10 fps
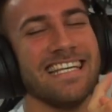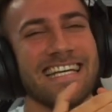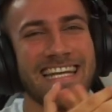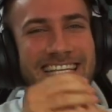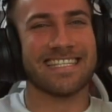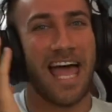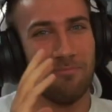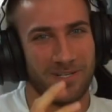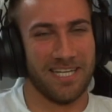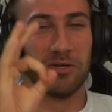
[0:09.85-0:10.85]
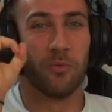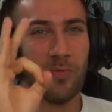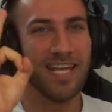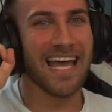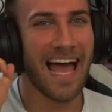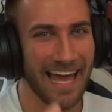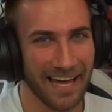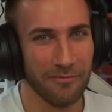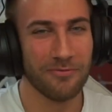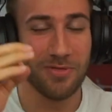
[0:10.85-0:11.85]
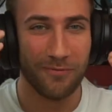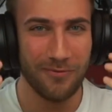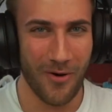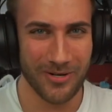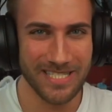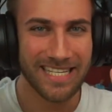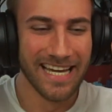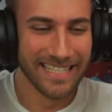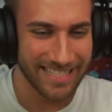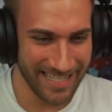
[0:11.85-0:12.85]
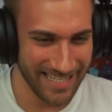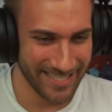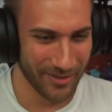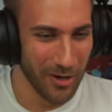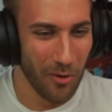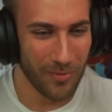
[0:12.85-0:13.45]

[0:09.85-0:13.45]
It is happening. We have the first teaser.